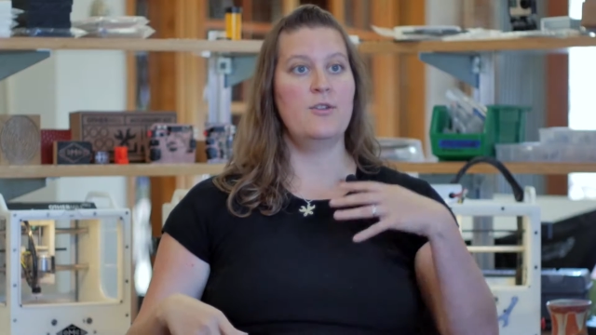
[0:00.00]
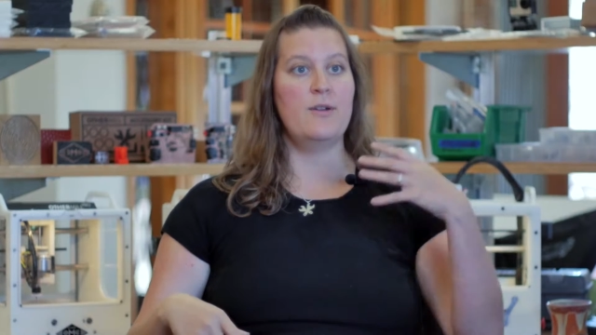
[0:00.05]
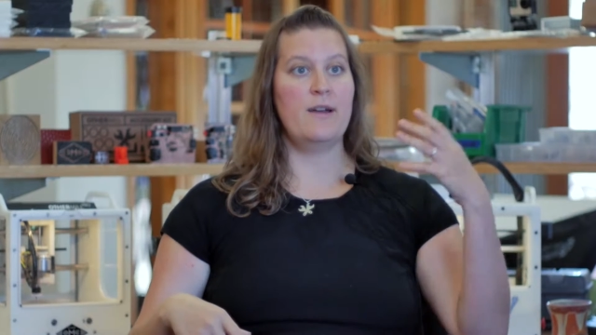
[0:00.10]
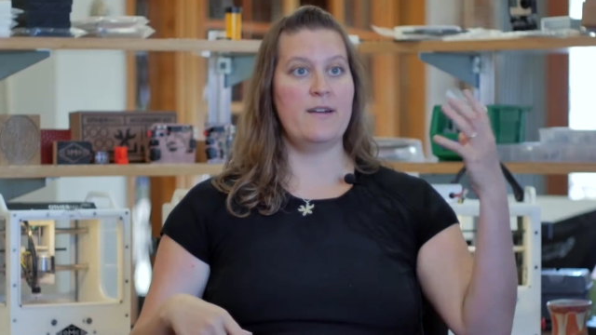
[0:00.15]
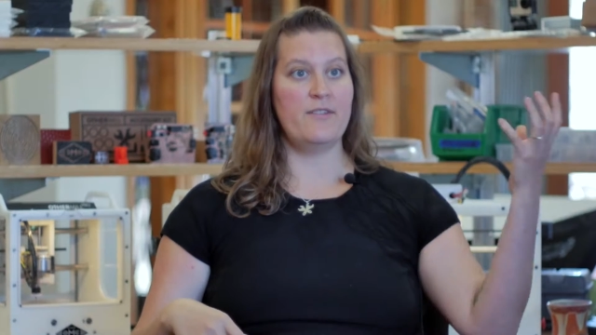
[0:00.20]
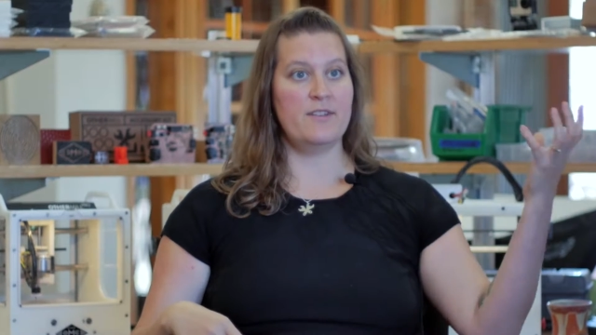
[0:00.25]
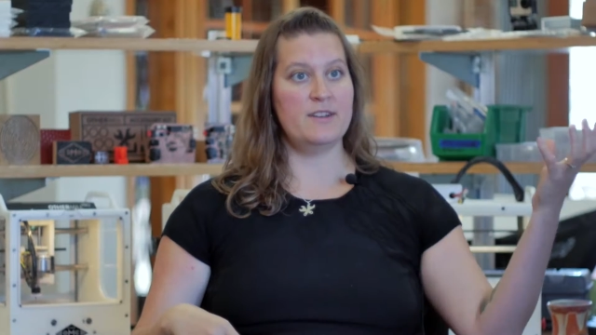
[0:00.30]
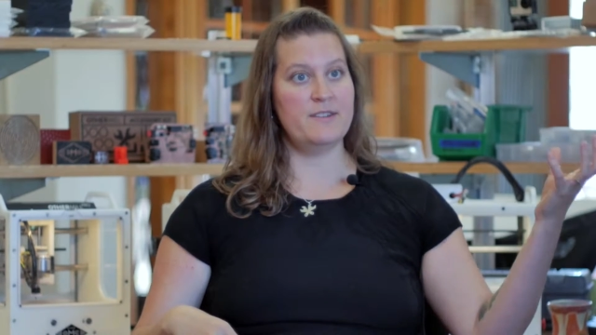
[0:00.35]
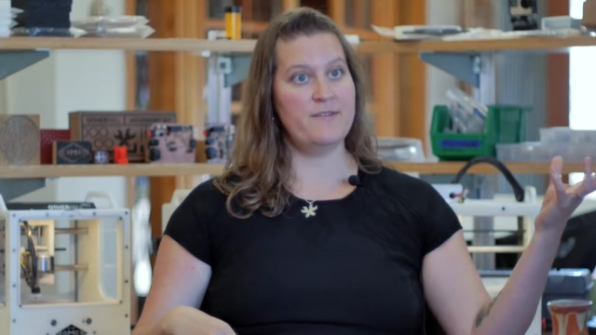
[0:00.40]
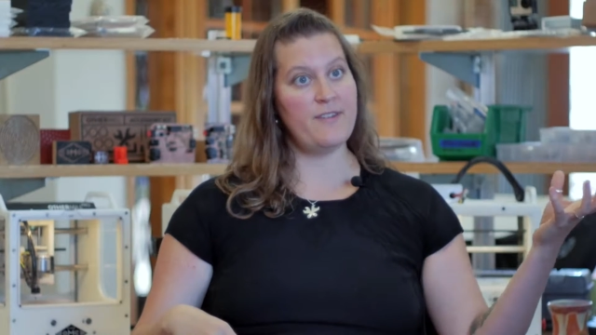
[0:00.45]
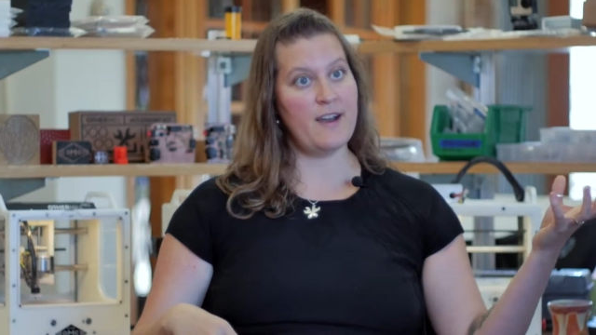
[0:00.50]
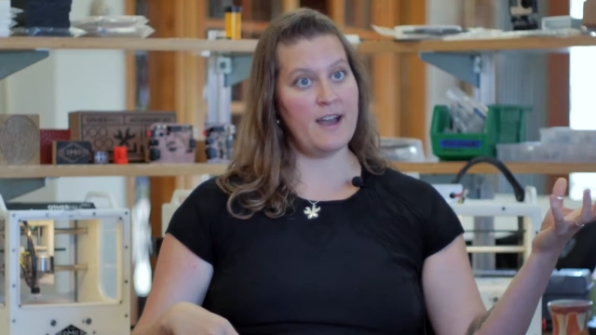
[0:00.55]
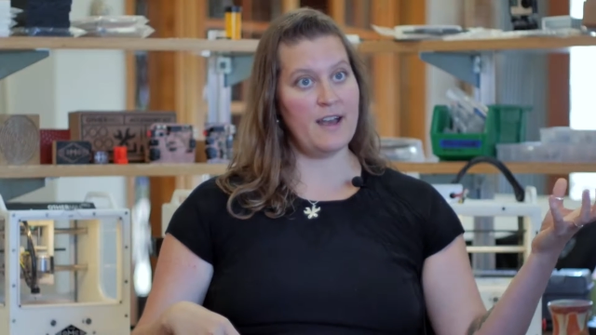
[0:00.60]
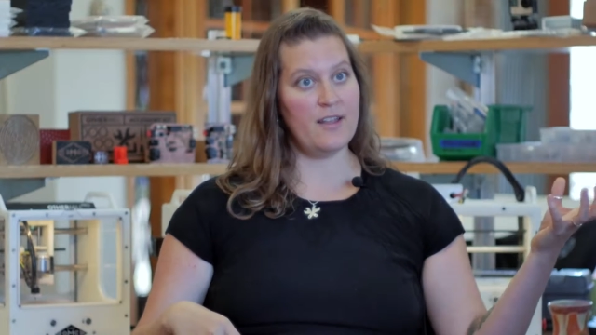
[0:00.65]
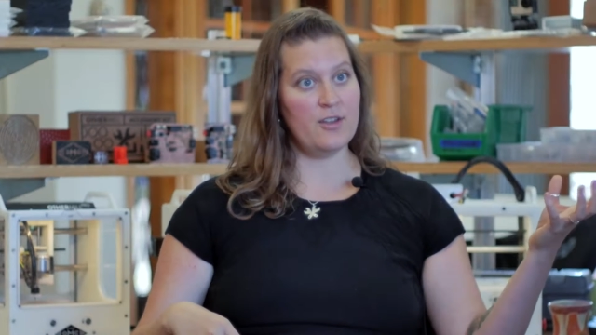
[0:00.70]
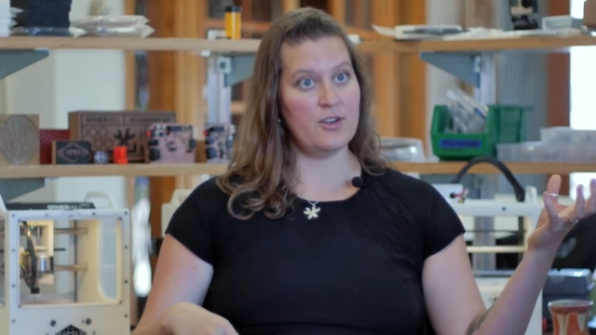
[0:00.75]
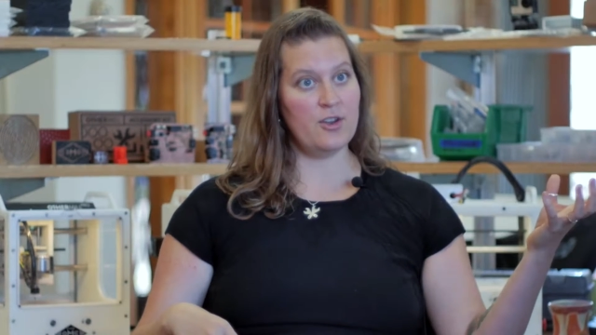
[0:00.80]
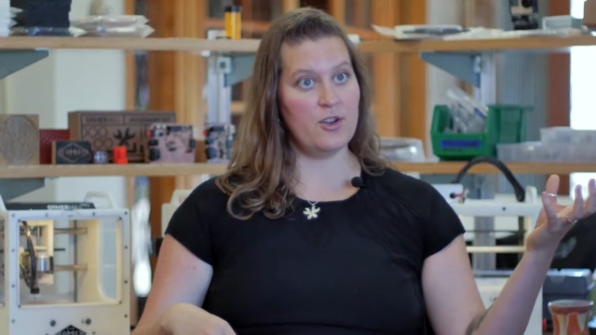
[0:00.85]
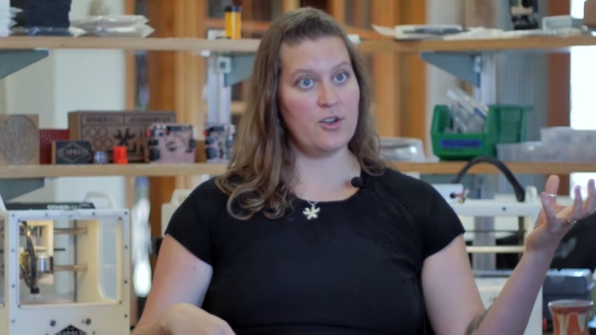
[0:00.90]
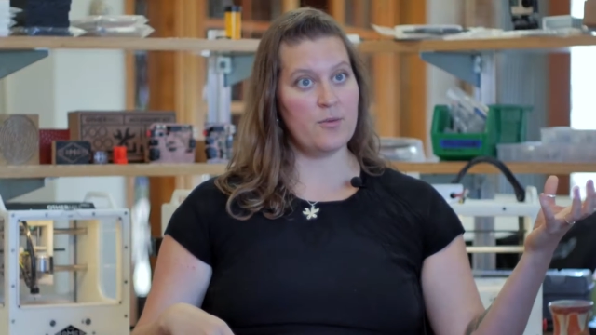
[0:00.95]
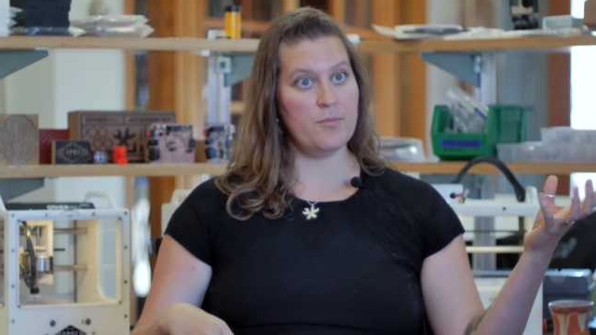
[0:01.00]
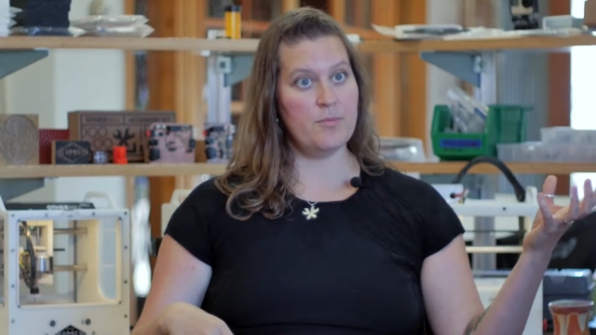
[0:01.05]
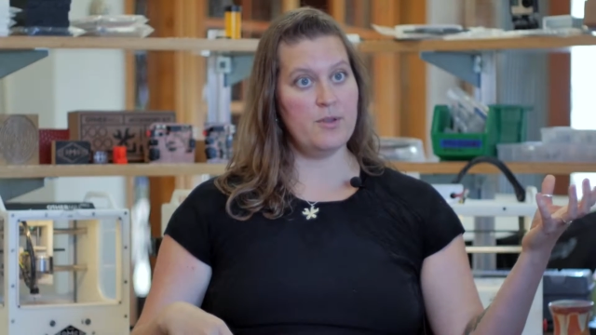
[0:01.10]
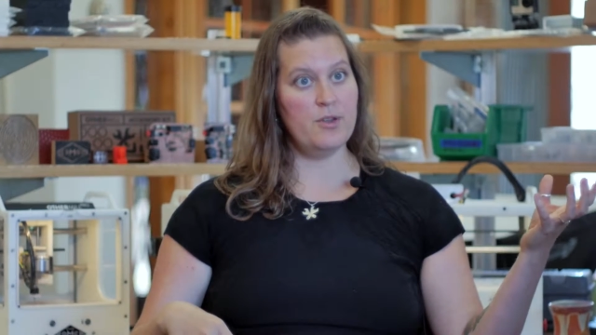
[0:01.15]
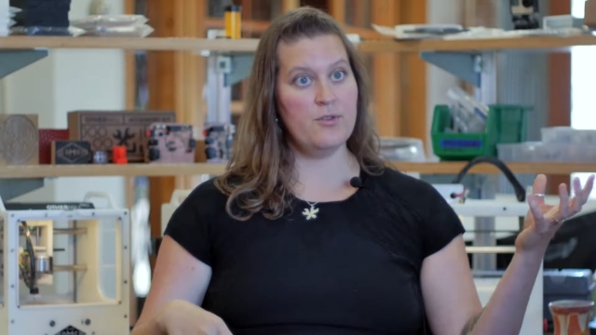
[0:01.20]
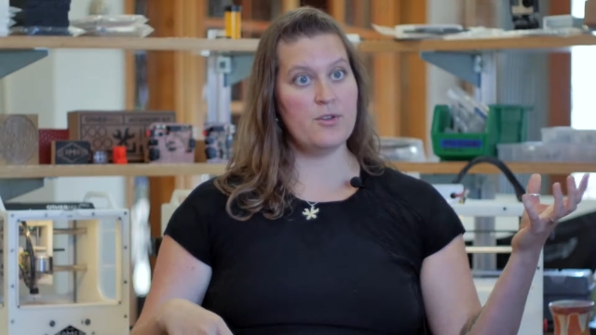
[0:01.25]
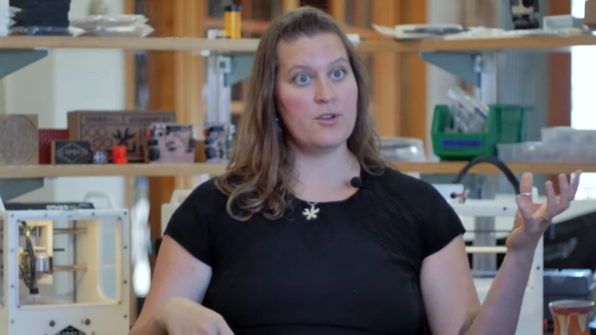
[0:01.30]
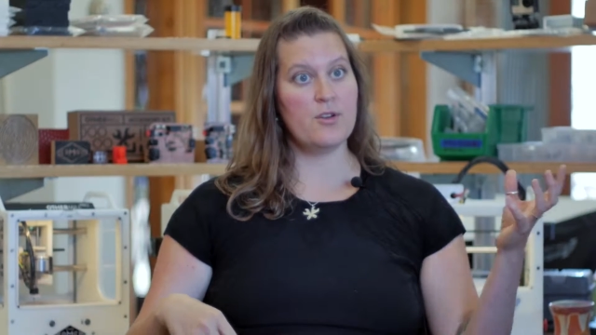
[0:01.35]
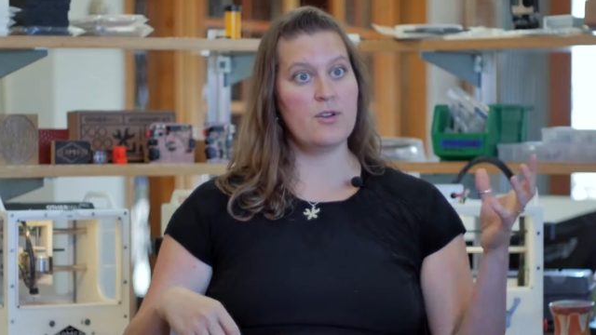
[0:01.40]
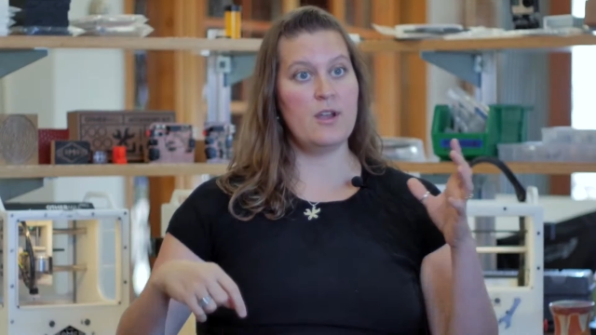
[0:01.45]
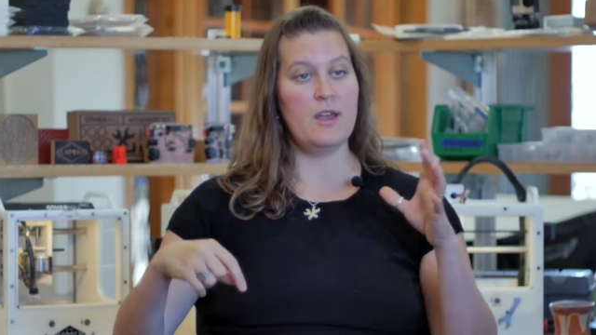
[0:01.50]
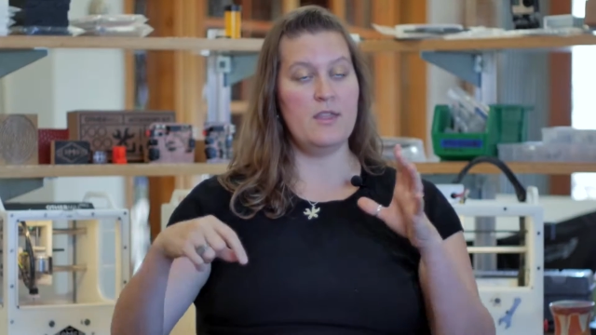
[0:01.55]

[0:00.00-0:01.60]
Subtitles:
you have a file on your computer,